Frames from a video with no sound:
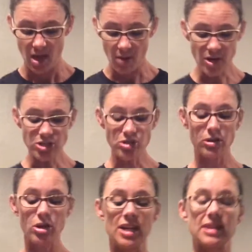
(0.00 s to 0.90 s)
I want you to
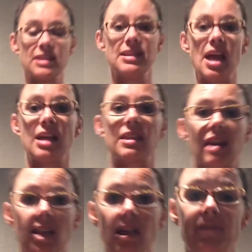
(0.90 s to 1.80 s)
look at this egg that
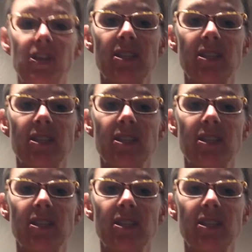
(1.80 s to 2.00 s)
I left